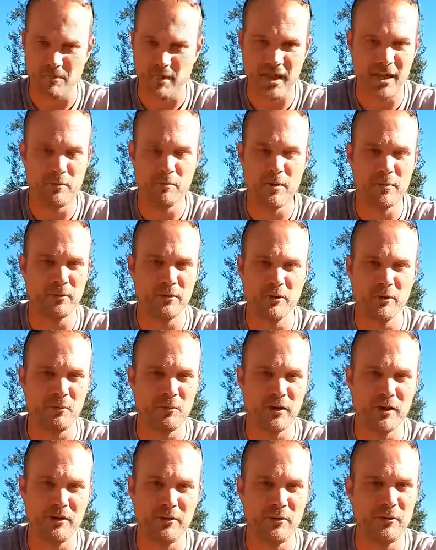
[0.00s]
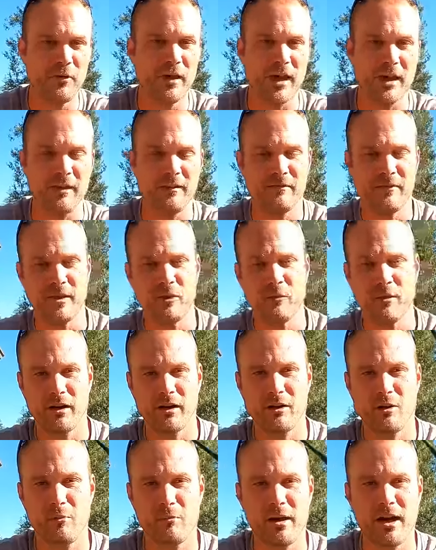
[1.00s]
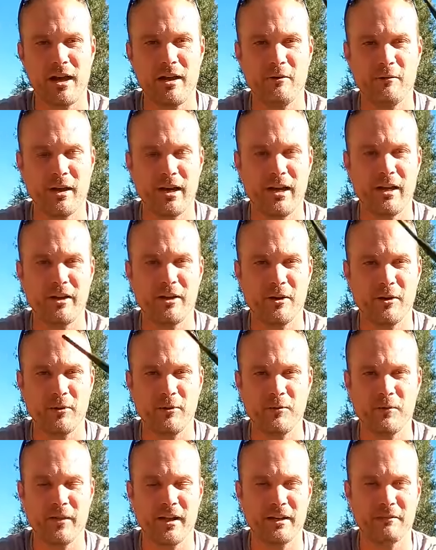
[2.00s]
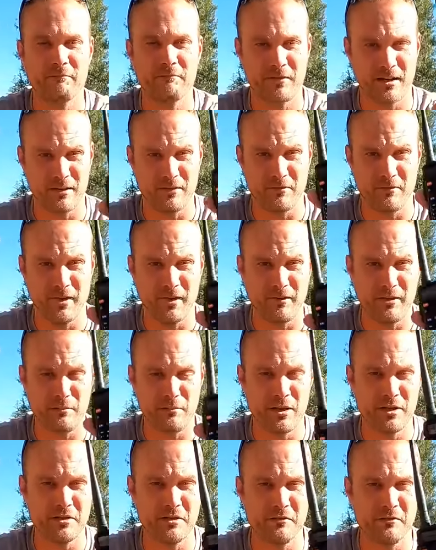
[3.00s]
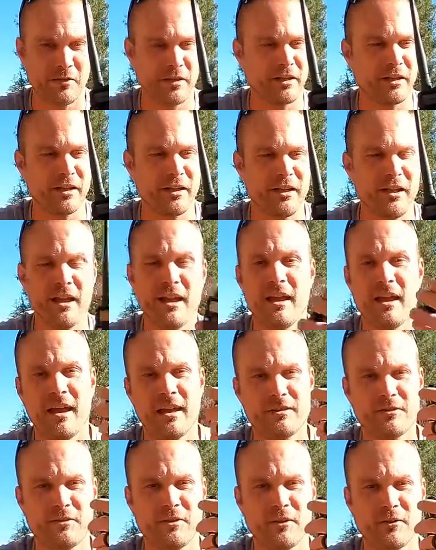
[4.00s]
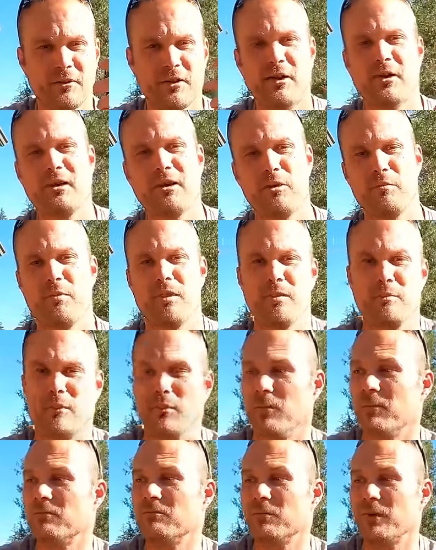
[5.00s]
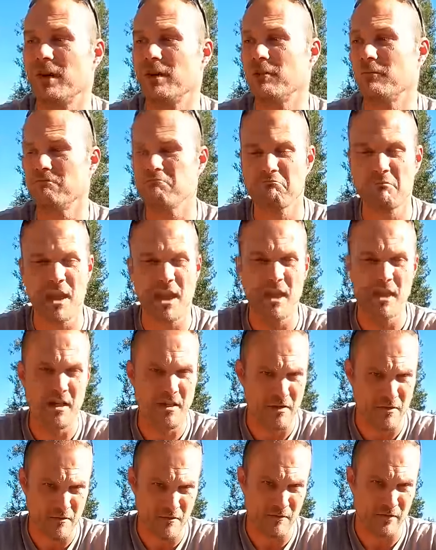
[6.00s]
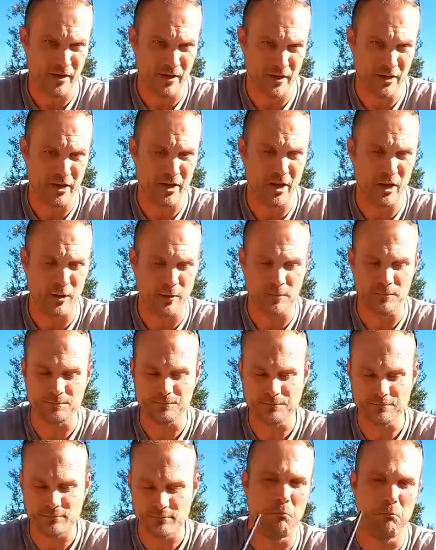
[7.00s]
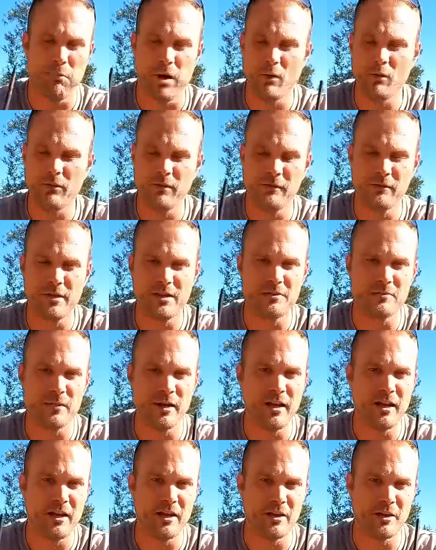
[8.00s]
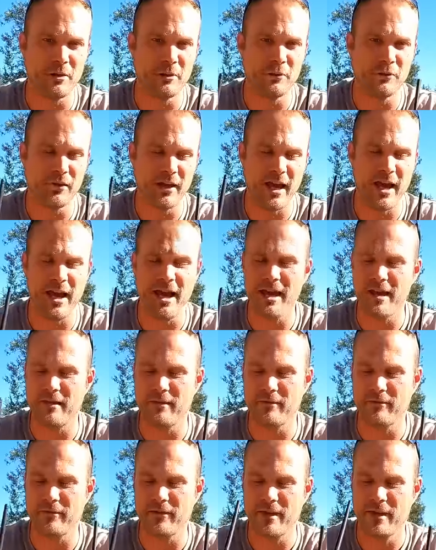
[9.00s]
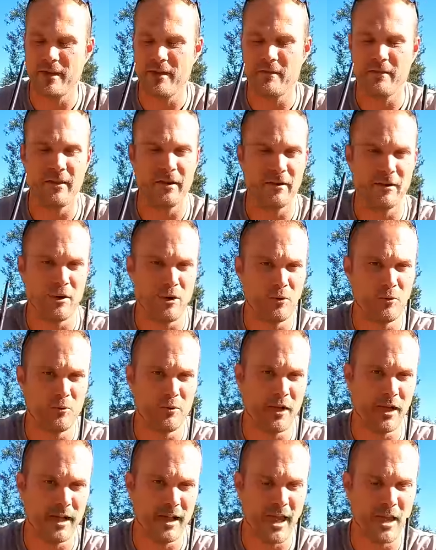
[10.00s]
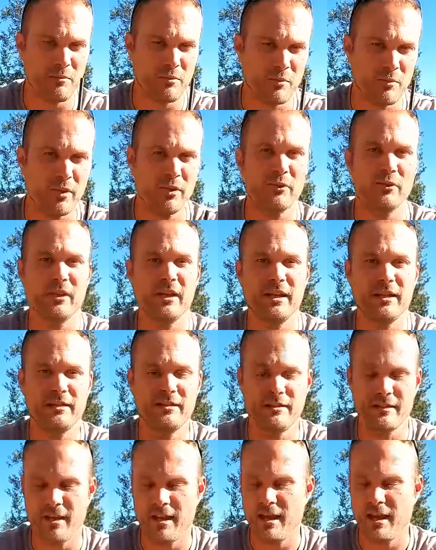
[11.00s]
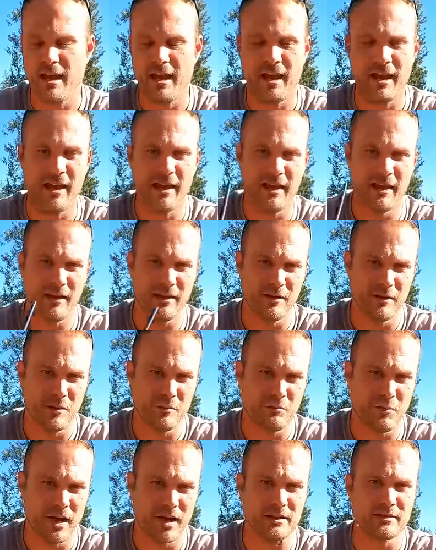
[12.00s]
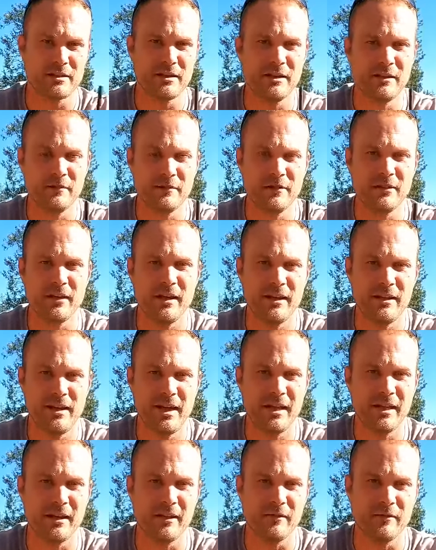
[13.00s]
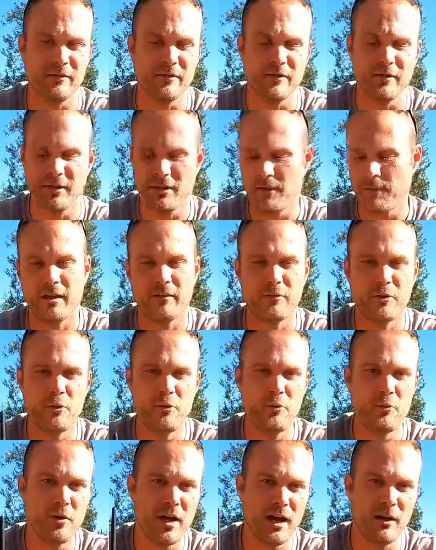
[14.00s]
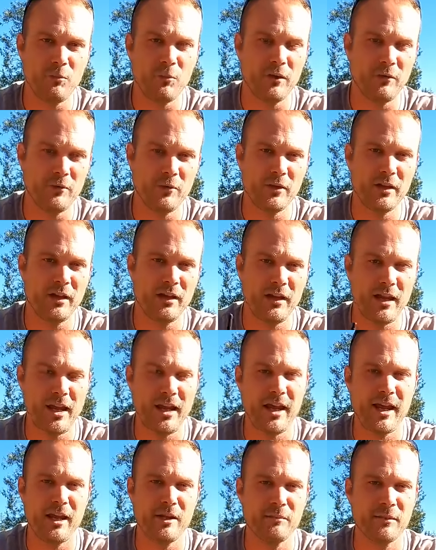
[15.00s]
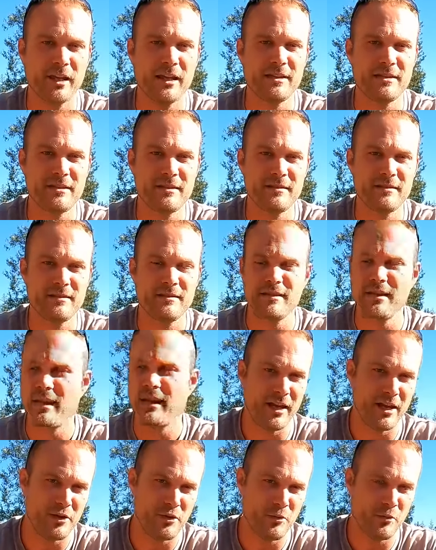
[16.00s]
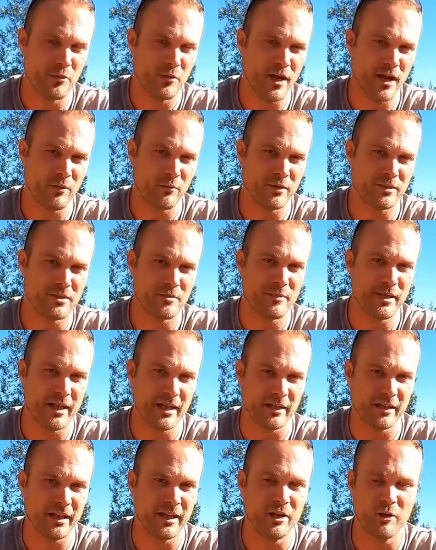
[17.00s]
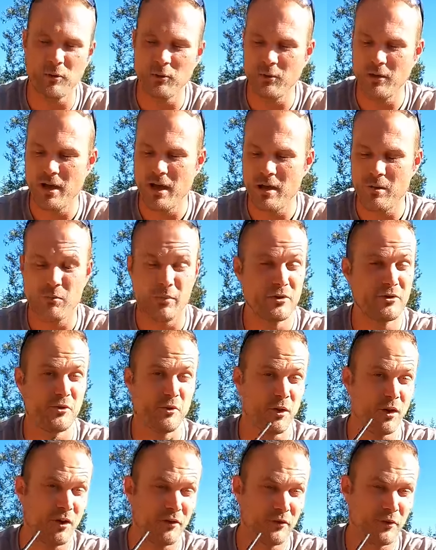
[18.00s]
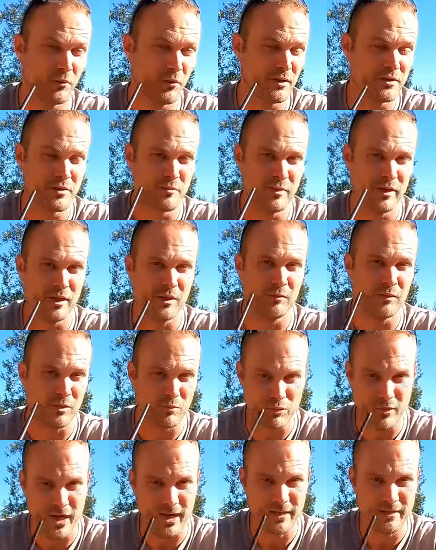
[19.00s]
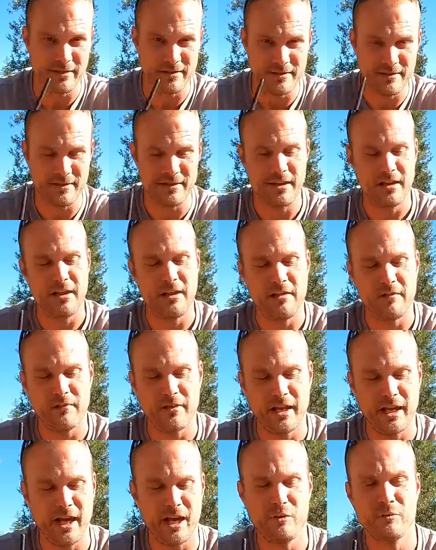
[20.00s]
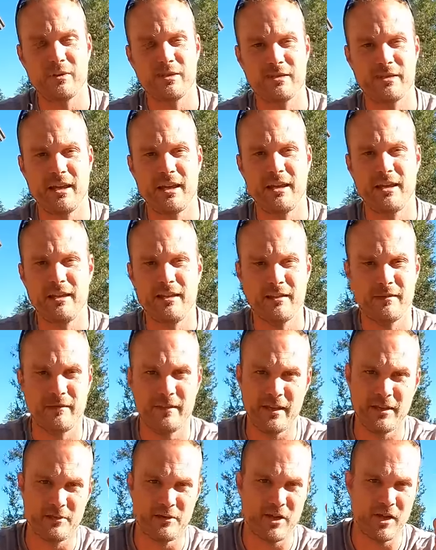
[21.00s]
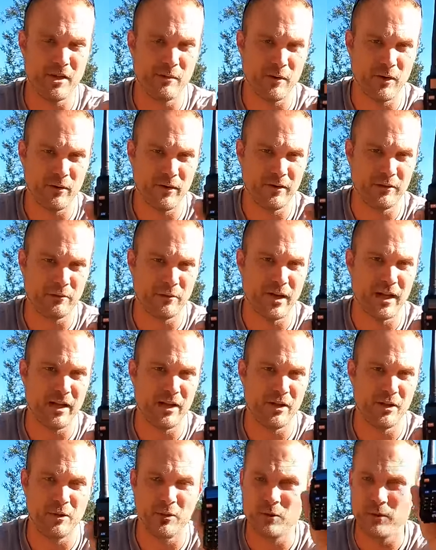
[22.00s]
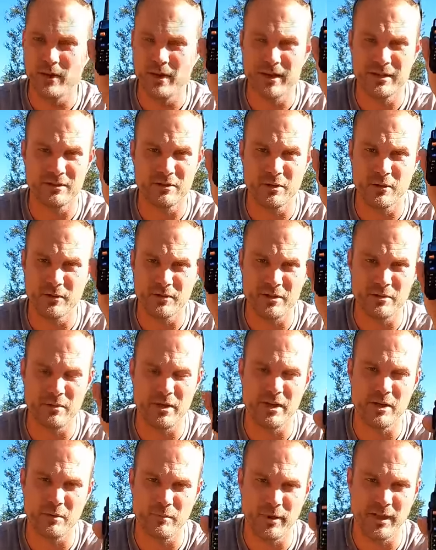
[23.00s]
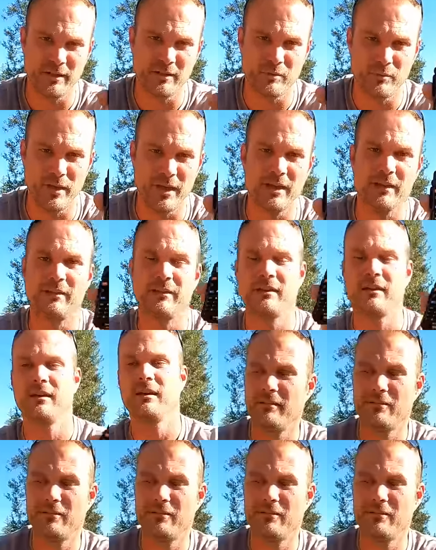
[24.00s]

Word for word: A lot of people don't want to do that. They want to go buy a radio that is very budget friendly and start talking to people. Well, there you go. Both of these radios have their own capabilities and positives and negatives. If you do not want to get a ham license and you do not want to be illegal, but you also want to be able to practice, then I would say the G M R S radio is going to be your best bet.